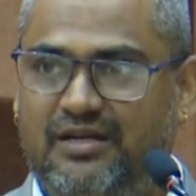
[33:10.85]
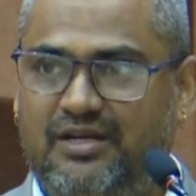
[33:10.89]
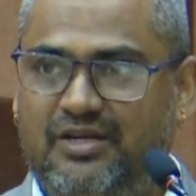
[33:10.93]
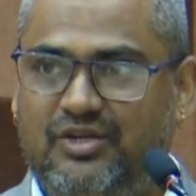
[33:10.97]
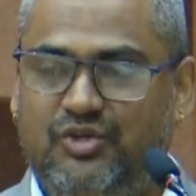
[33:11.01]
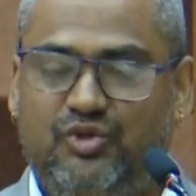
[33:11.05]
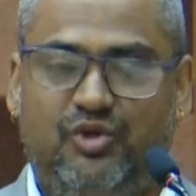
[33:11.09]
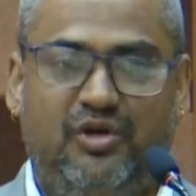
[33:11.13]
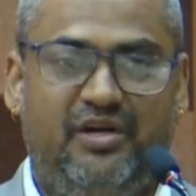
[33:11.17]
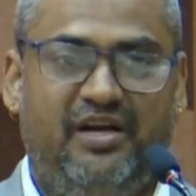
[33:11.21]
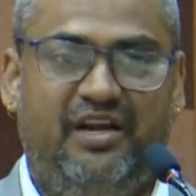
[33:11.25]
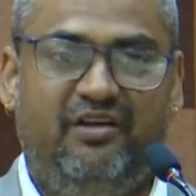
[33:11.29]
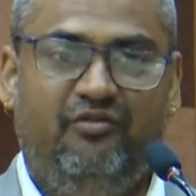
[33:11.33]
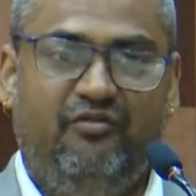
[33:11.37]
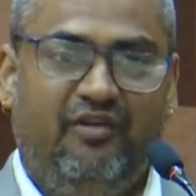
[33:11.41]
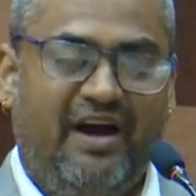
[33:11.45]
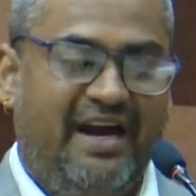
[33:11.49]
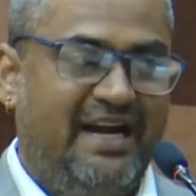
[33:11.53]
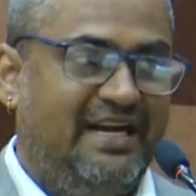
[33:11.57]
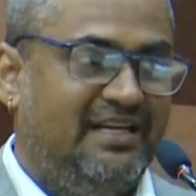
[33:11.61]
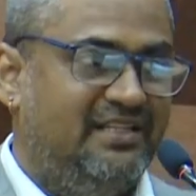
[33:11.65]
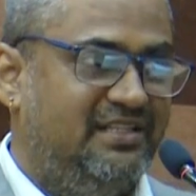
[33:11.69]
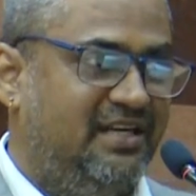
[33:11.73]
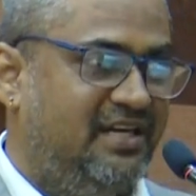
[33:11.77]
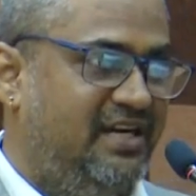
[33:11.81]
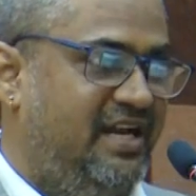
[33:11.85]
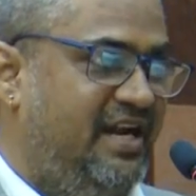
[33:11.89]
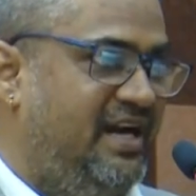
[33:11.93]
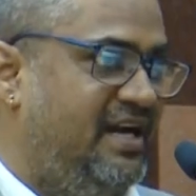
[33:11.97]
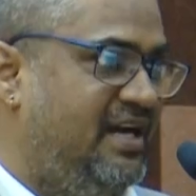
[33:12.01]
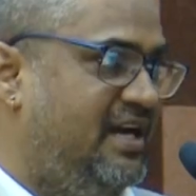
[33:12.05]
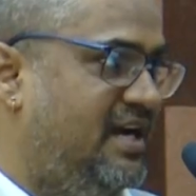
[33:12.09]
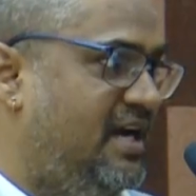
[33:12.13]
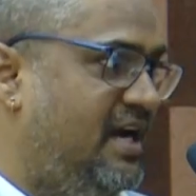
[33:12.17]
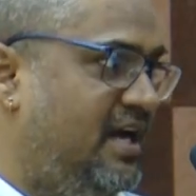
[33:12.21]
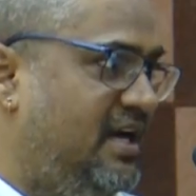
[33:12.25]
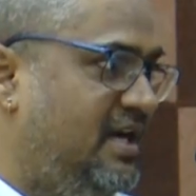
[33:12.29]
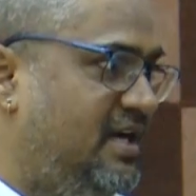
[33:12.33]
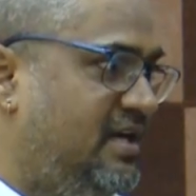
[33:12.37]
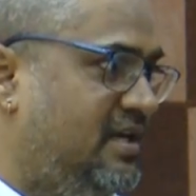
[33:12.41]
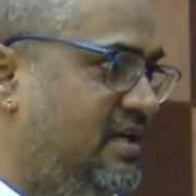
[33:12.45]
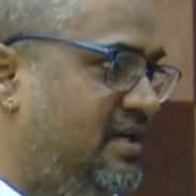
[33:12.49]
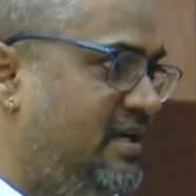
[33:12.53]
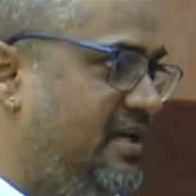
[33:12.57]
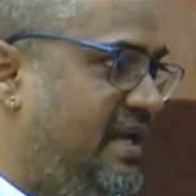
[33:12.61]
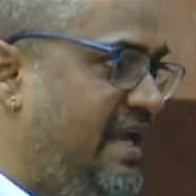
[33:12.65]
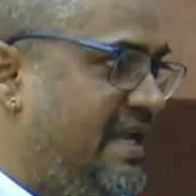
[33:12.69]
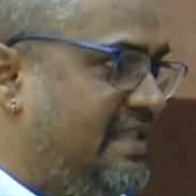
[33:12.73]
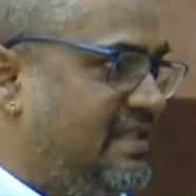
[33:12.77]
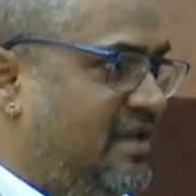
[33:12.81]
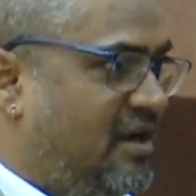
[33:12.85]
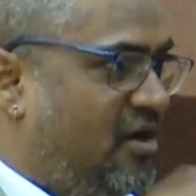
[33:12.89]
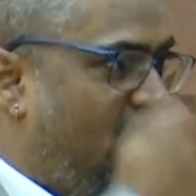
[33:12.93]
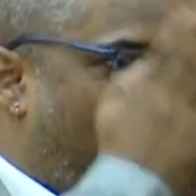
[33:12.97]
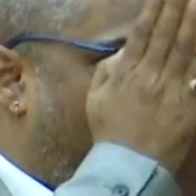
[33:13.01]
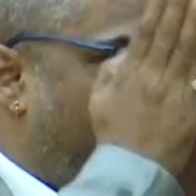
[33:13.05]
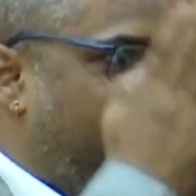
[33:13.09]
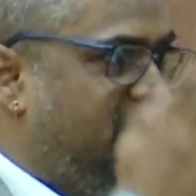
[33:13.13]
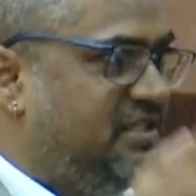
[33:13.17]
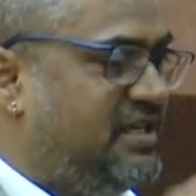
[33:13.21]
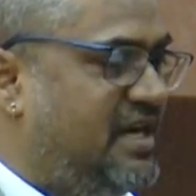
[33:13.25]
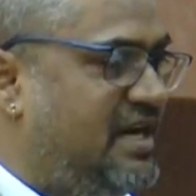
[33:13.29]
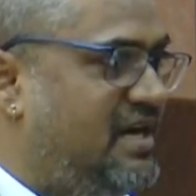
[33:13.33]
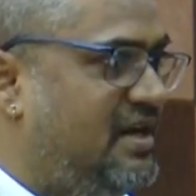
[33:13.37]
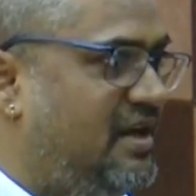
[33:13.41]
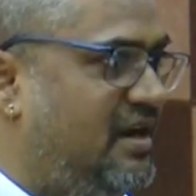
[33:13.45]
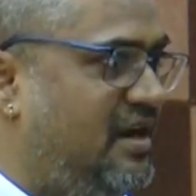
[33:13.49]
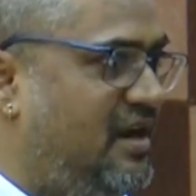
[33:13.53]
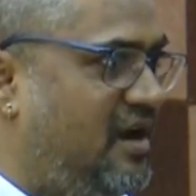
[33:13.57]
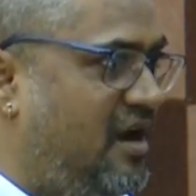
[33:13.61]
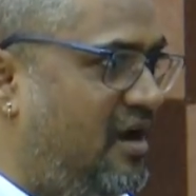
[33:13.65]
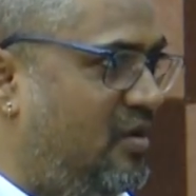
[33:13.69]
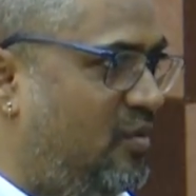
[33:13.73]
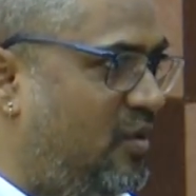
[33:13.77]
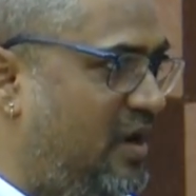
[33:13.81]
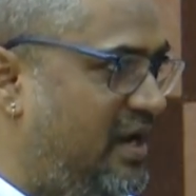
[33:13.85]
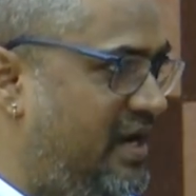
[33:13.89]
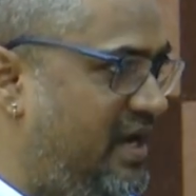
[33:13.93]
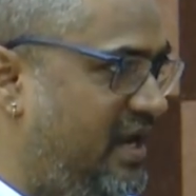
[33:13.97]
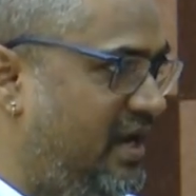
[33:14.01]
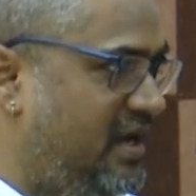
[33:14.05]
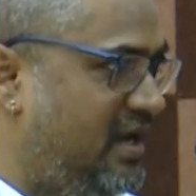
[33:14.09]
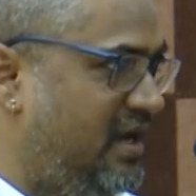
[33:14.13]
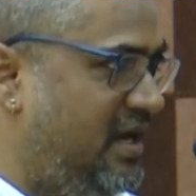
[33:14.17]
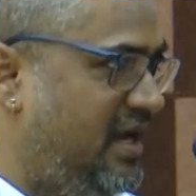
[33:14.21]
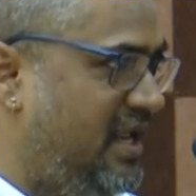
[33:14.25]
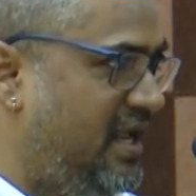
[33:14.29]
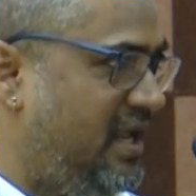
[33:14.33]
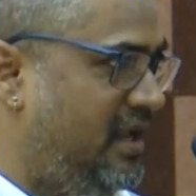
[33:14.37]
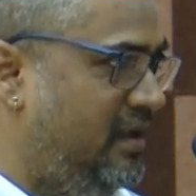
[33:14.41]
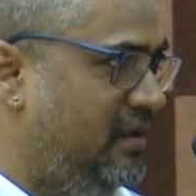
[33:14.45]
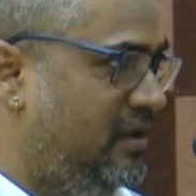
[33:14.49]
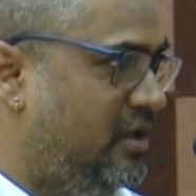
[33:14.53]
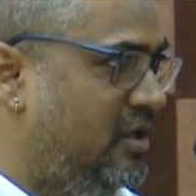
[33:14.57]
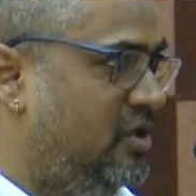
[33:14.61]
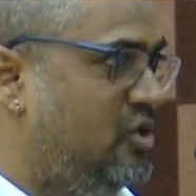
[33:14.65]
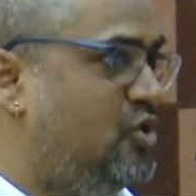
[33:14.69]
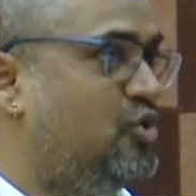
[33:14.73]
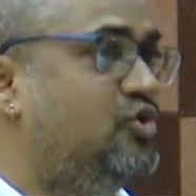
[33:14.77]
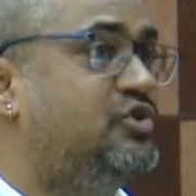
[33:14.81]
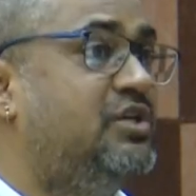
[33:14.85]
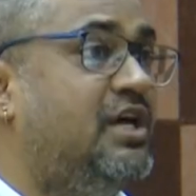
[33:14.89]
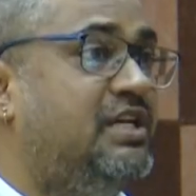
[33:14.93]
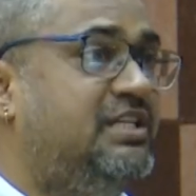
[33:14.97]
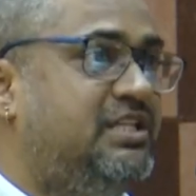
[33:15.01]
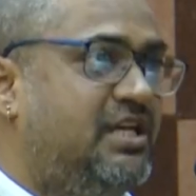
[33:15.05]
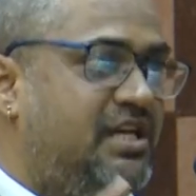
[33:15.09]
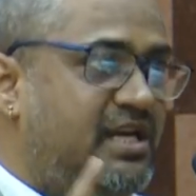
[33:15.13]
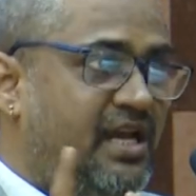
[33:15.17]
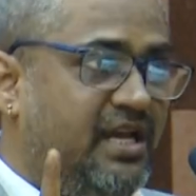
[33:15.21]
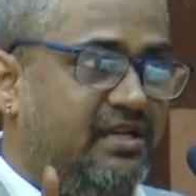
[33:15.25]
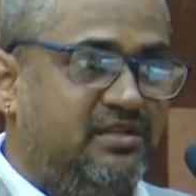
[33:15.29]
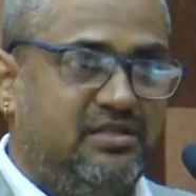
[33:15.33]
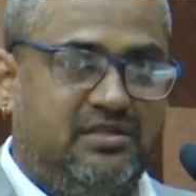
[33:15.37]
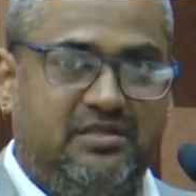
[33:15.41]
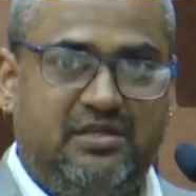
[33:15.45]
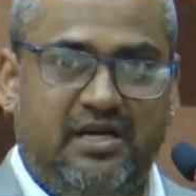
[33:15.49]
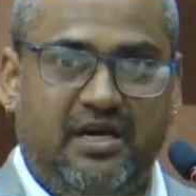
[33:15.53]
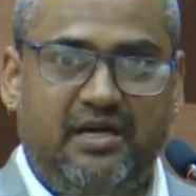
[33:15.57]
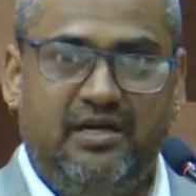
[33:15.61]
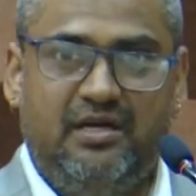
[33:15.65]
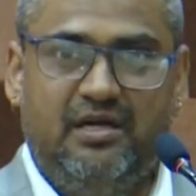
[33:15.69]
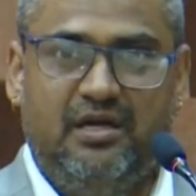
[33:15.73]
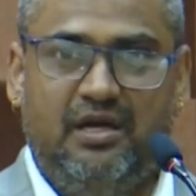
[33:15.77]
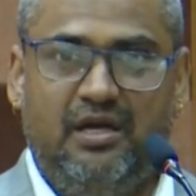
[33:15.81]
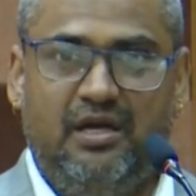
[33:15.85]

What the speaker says: So divide the data either horizontally or vertically to such an extent